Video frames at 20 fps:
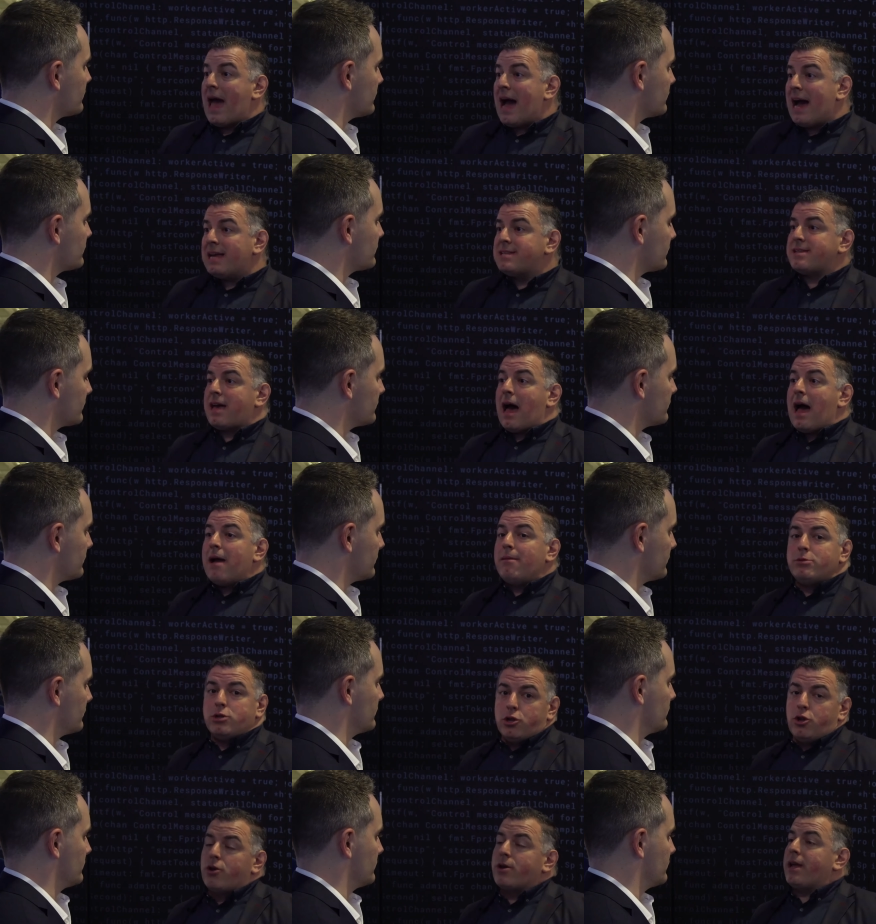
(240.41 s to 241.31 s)
Speaker 1: as
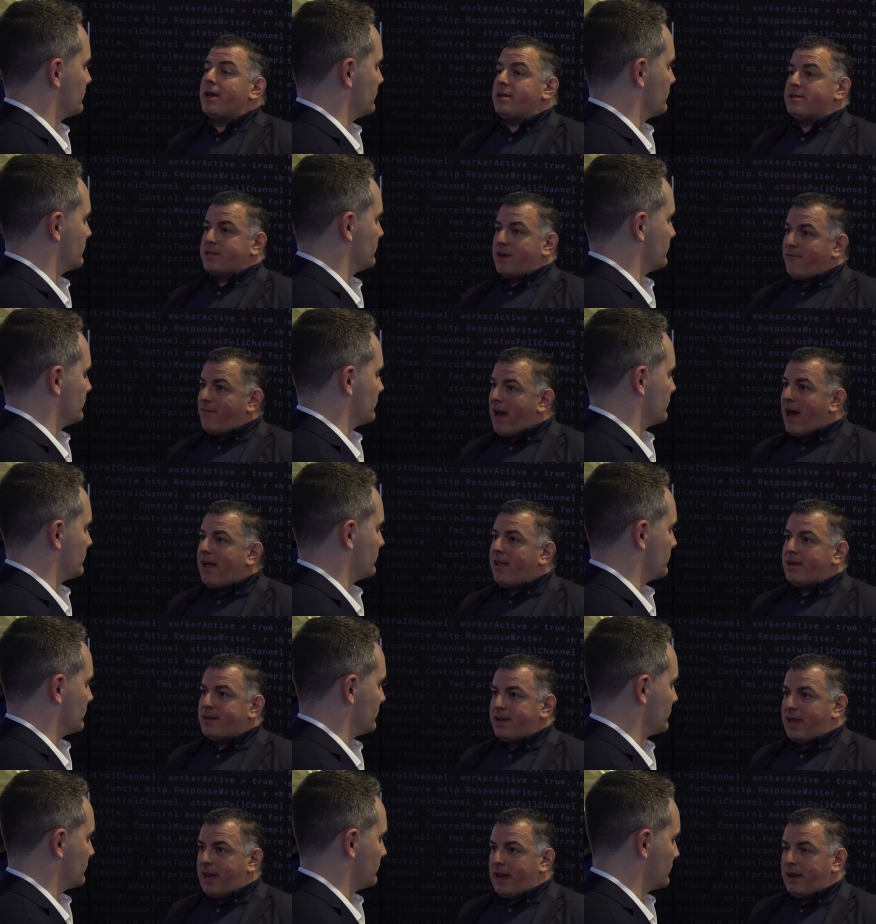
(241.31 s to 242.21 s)
I'm looking to
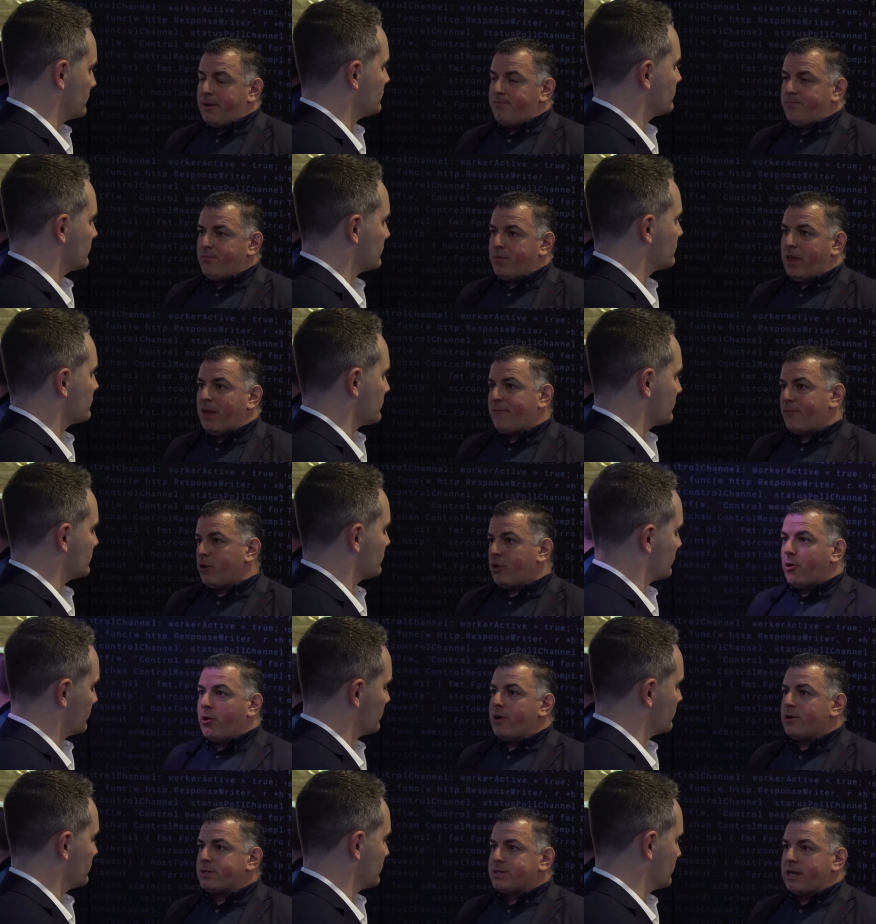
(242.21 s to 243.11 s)
validate if a
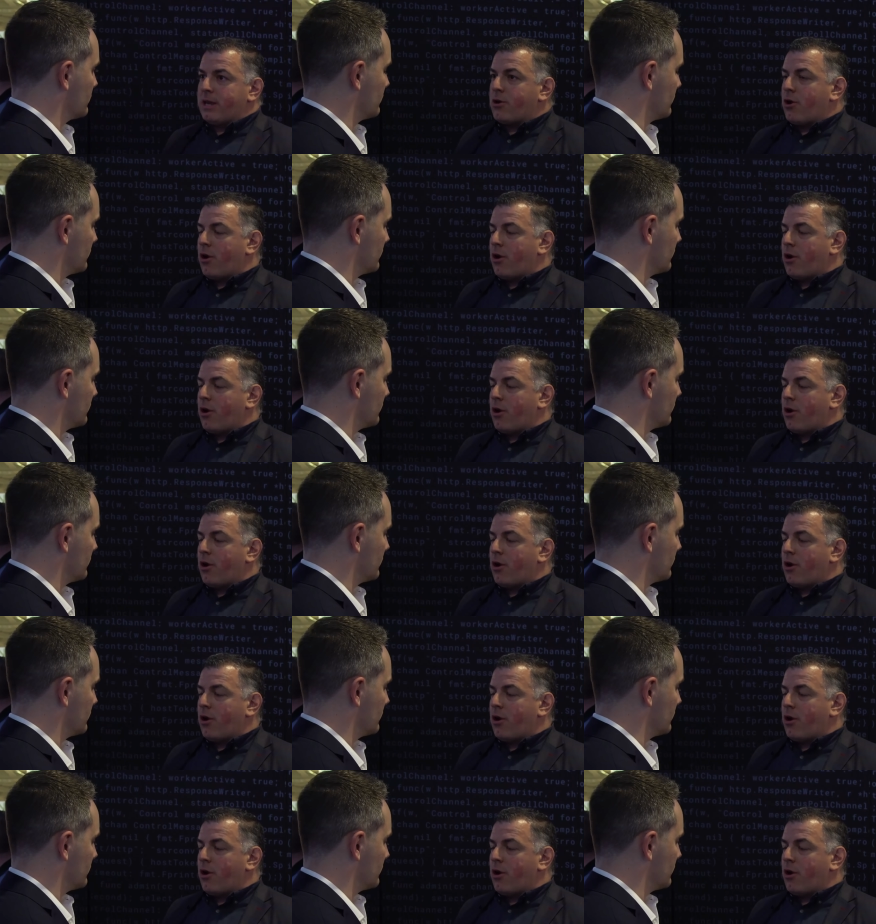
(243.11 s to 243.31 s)
loyalty